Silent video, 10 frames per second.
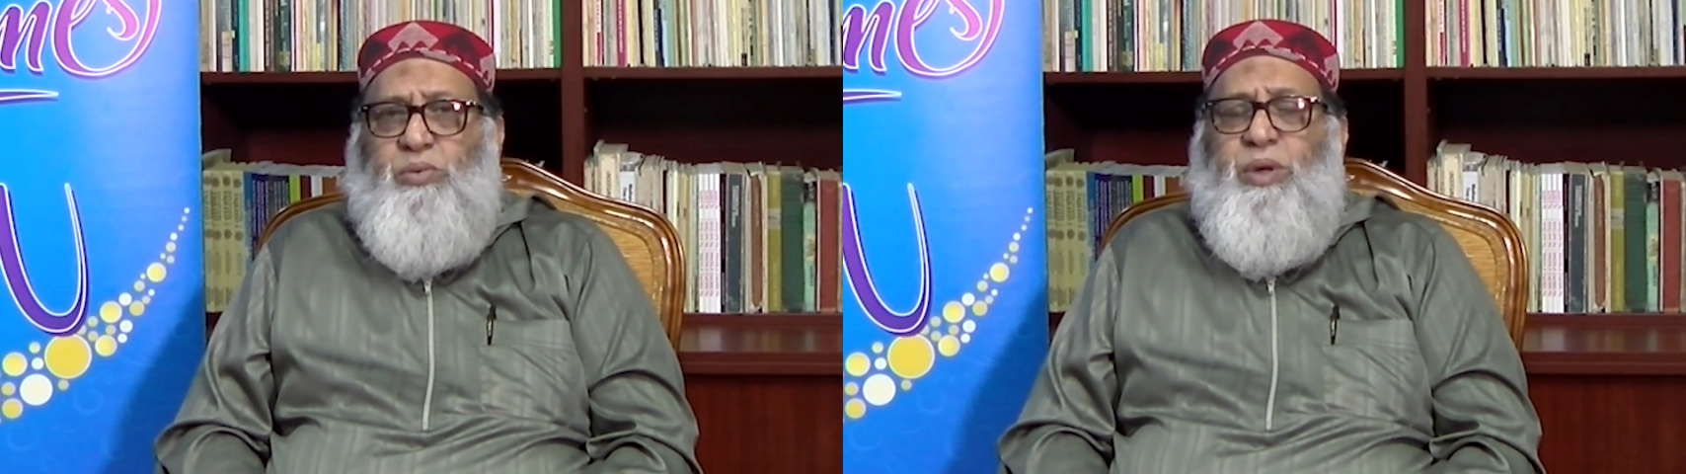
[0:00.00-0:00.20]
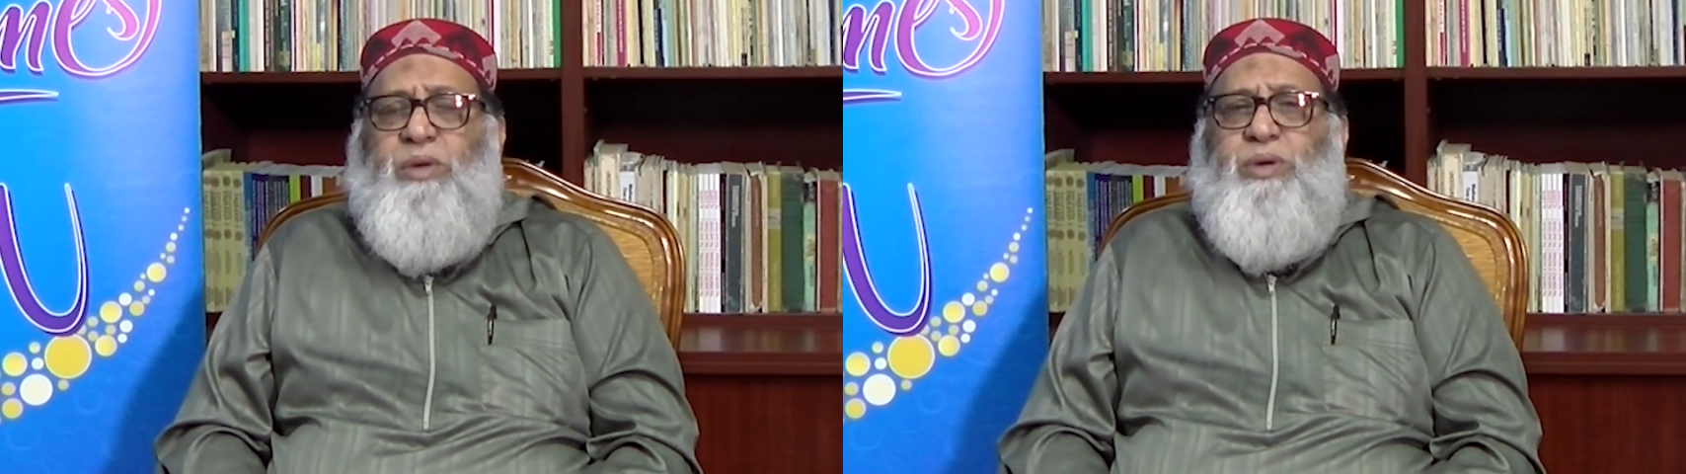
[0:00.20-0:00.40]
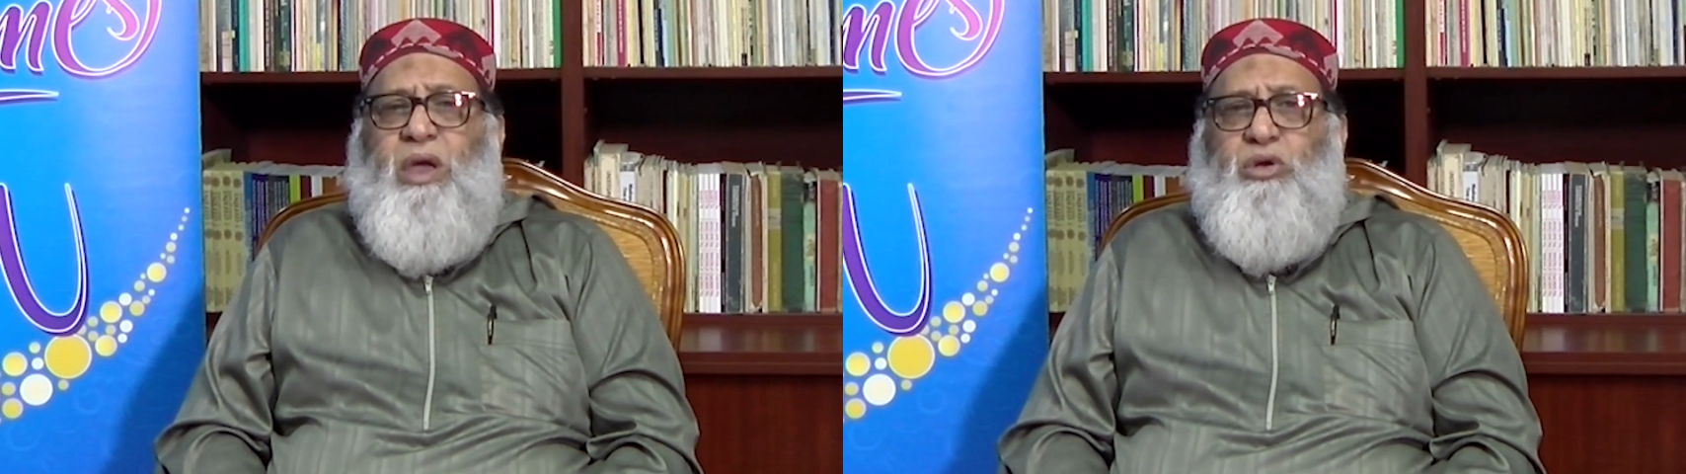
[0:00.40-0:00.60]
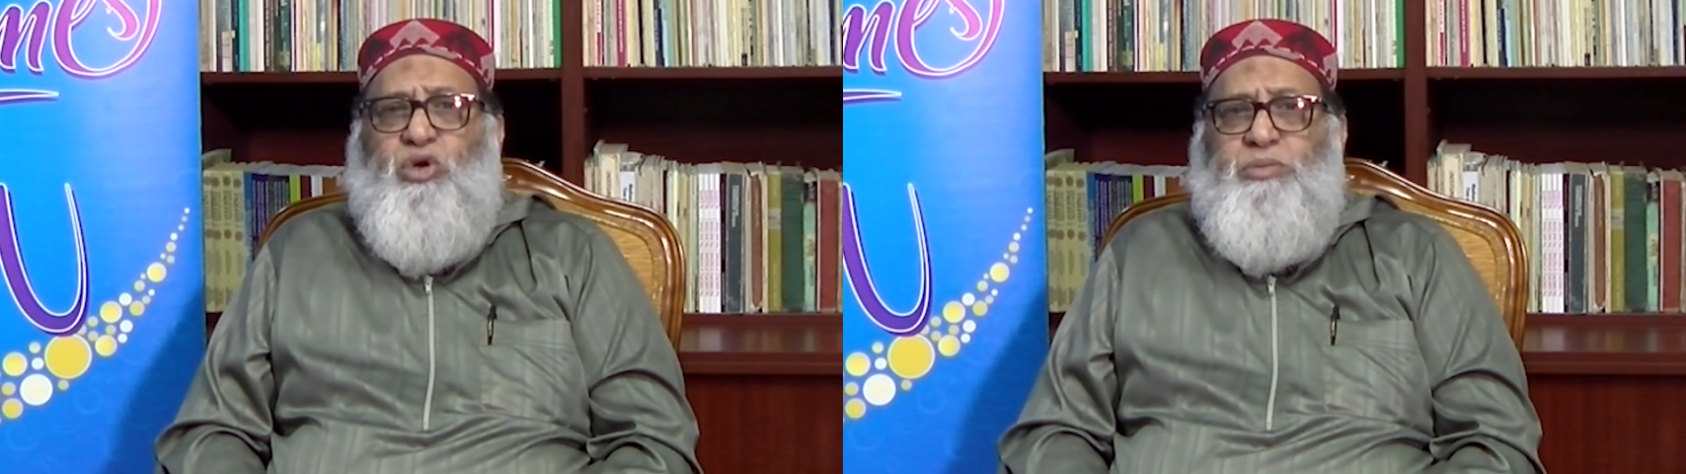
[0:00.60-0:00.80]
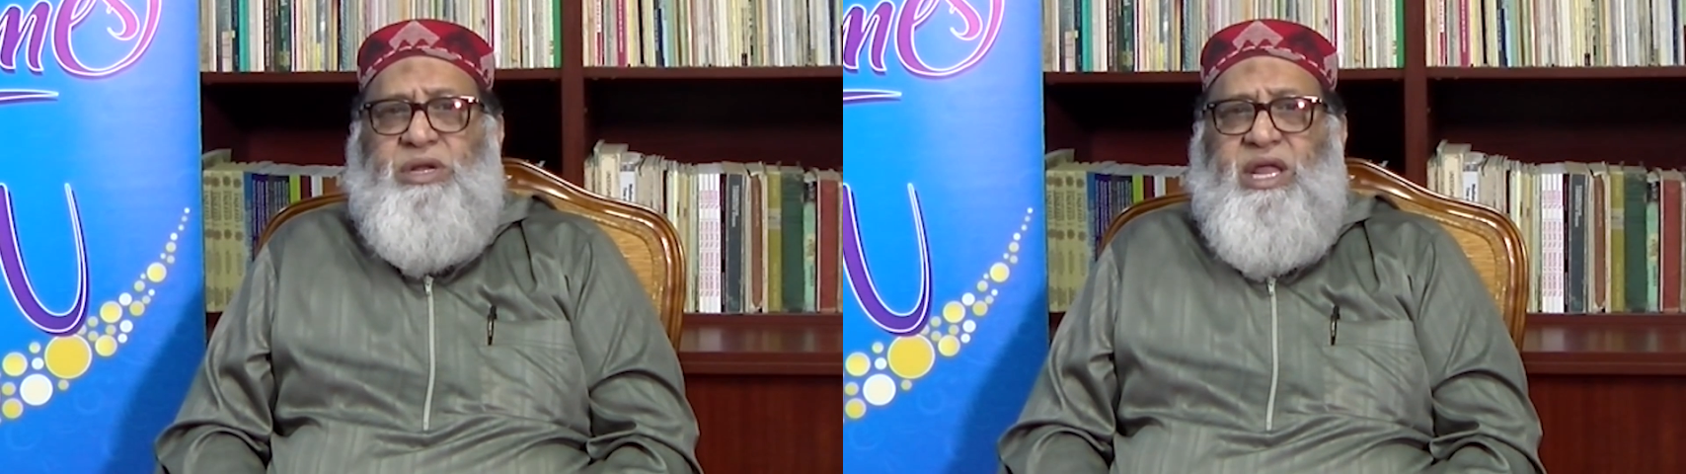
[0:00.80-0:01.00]
where we
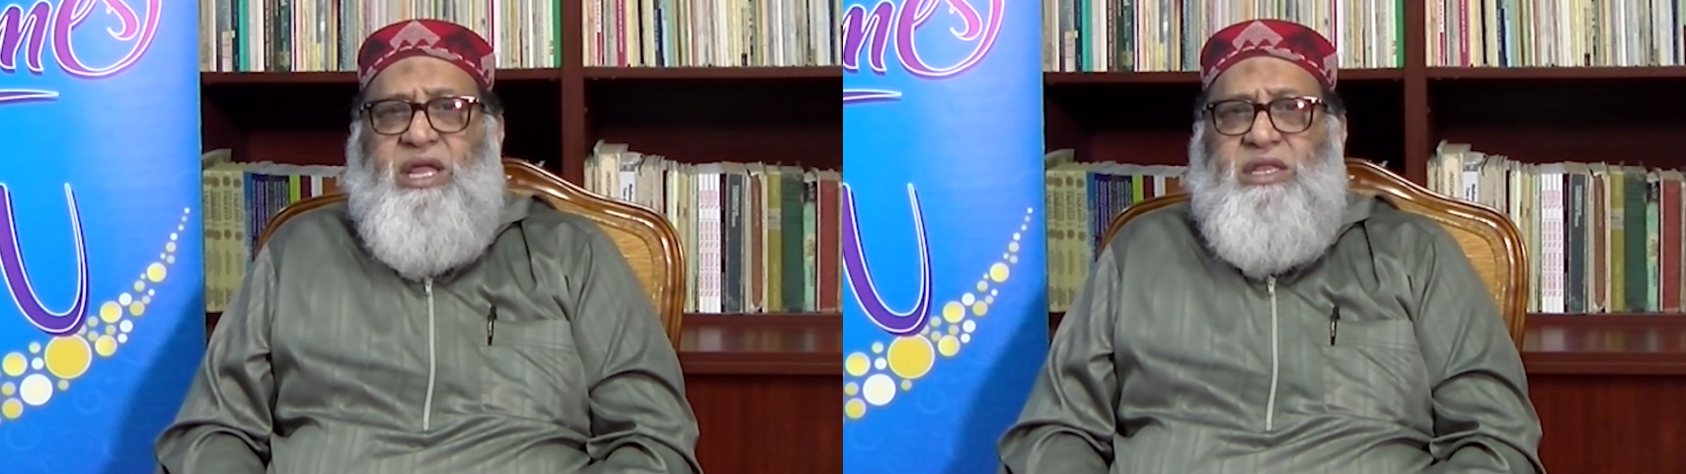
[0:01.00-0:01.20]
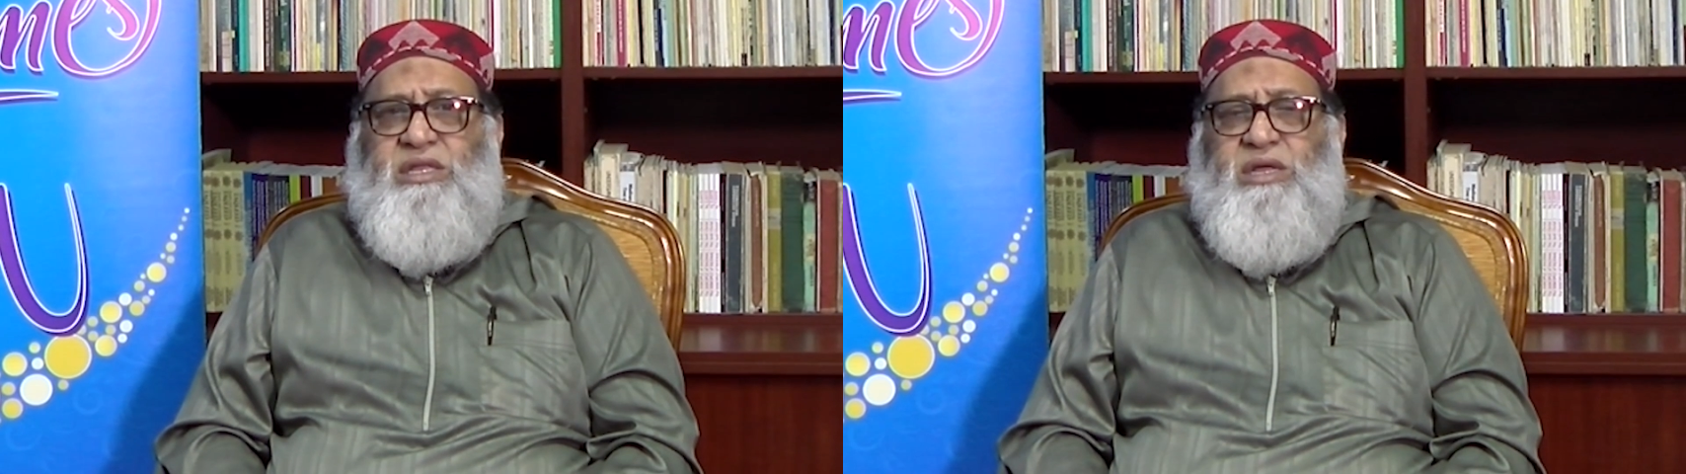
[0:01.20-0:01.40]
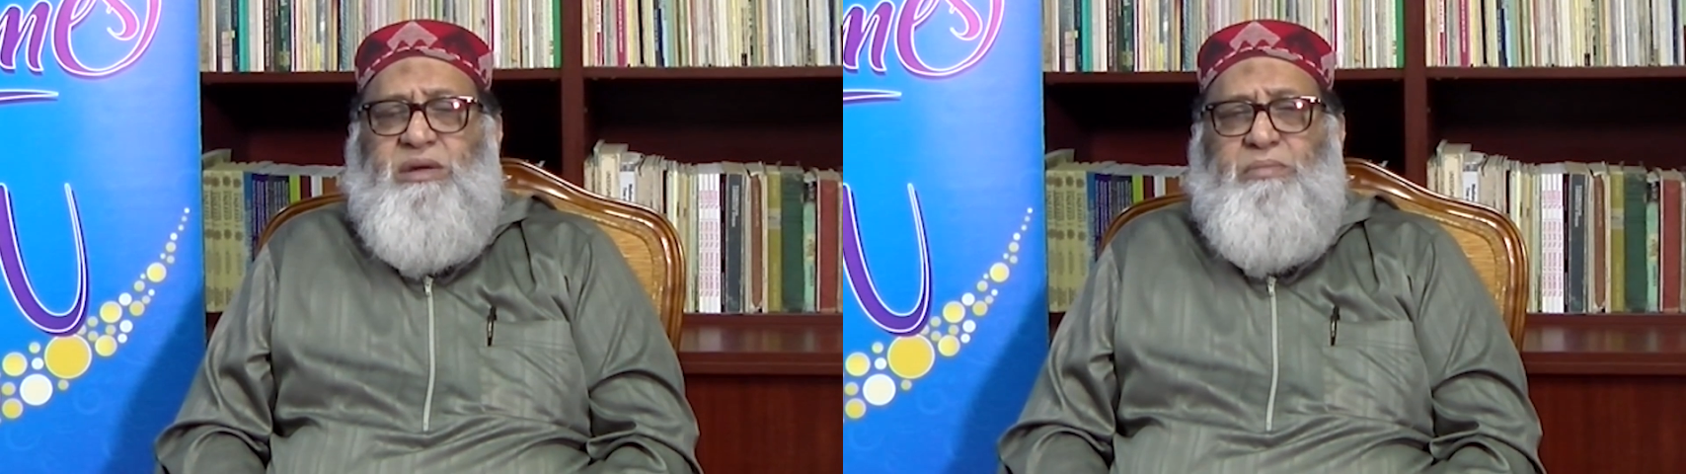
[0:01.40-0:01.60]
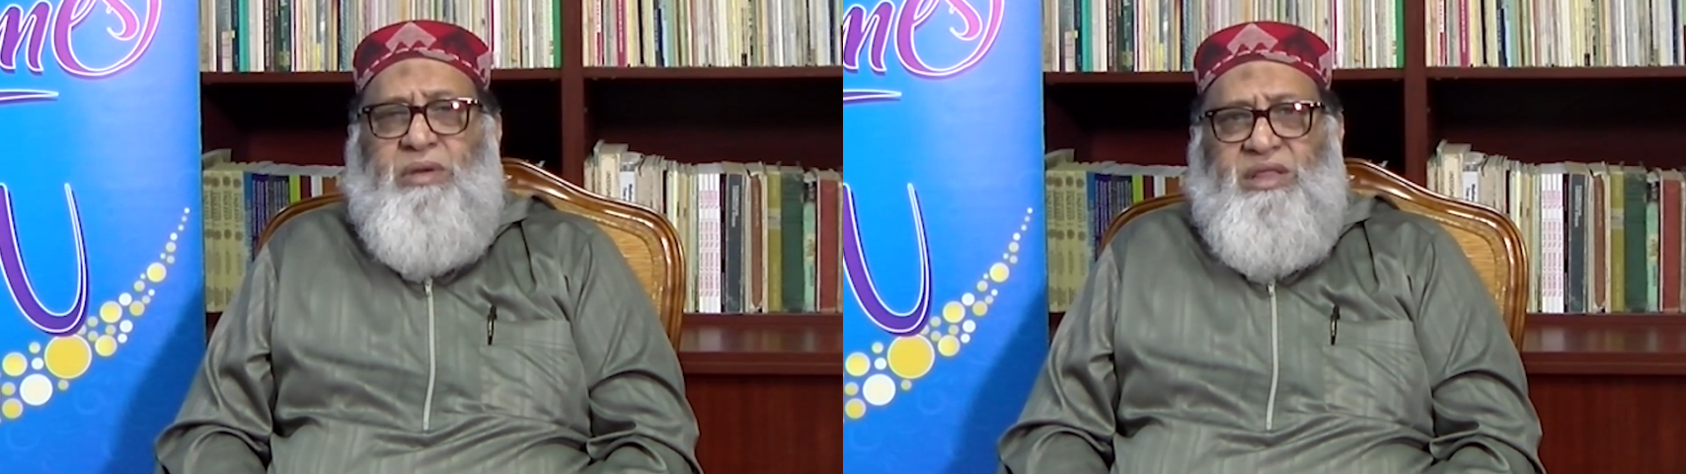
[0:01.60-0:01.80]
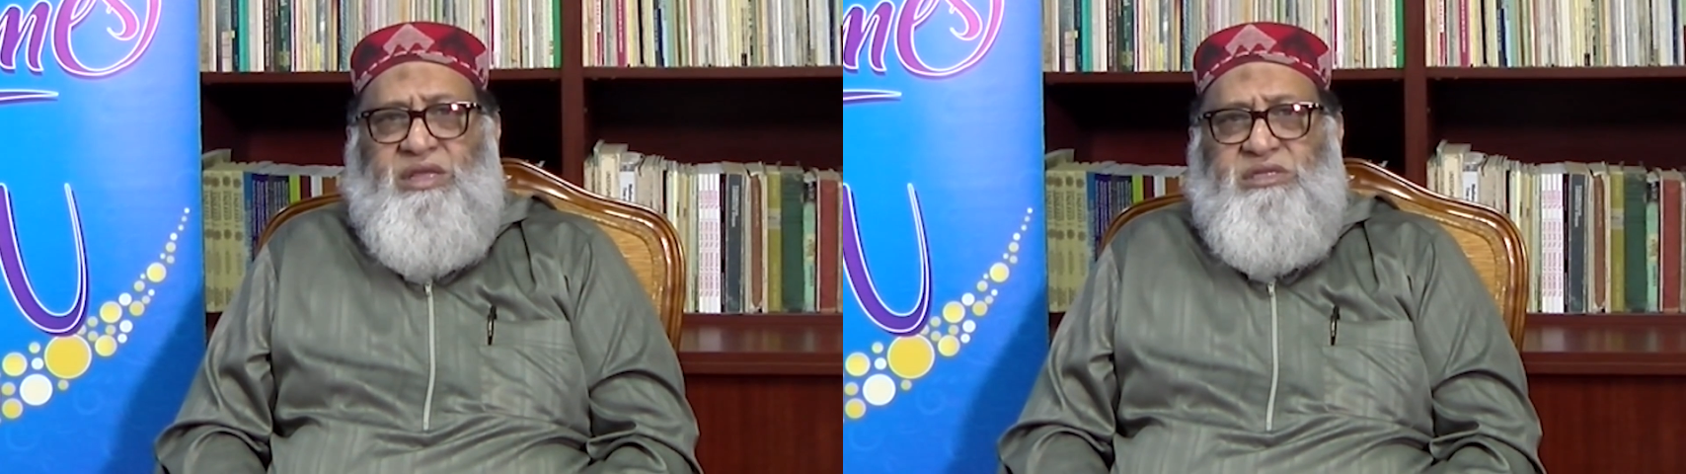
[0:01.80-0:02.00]
accommodate
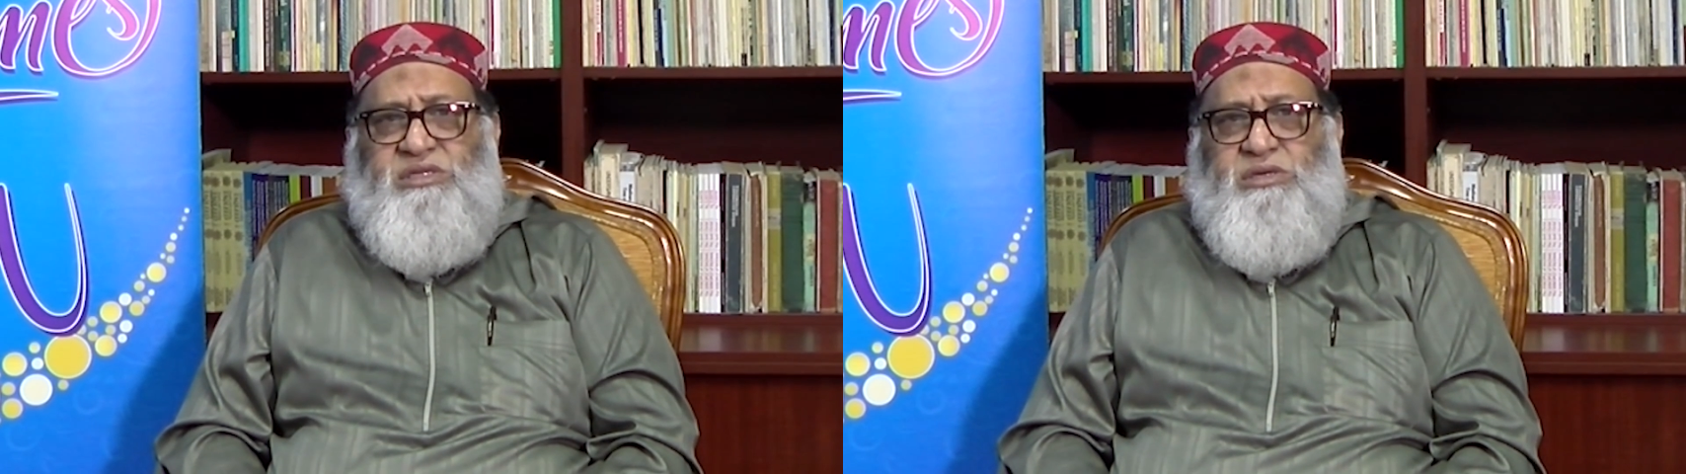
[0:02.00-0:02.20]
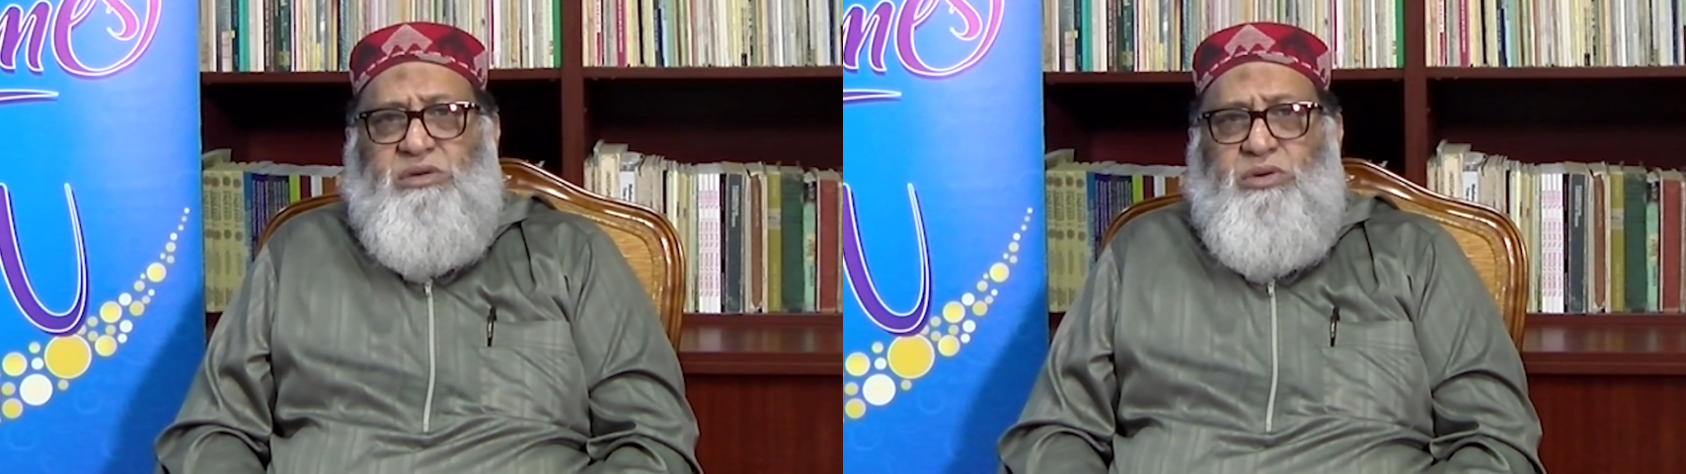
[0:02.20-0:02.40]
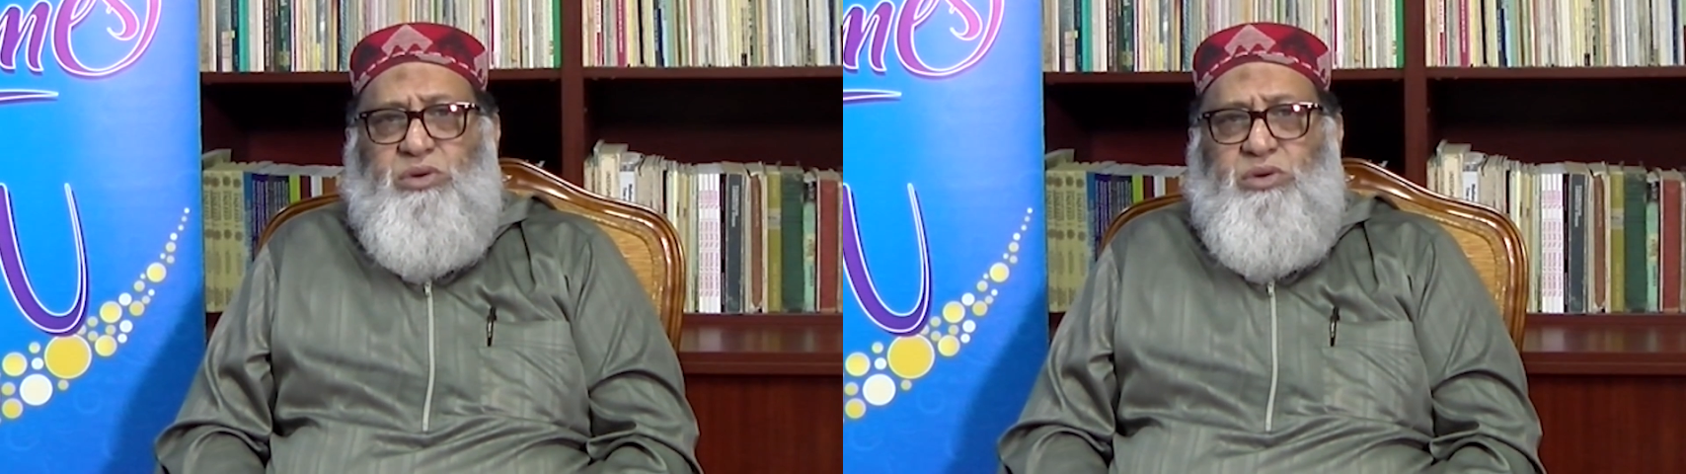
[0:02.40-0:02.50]
mothers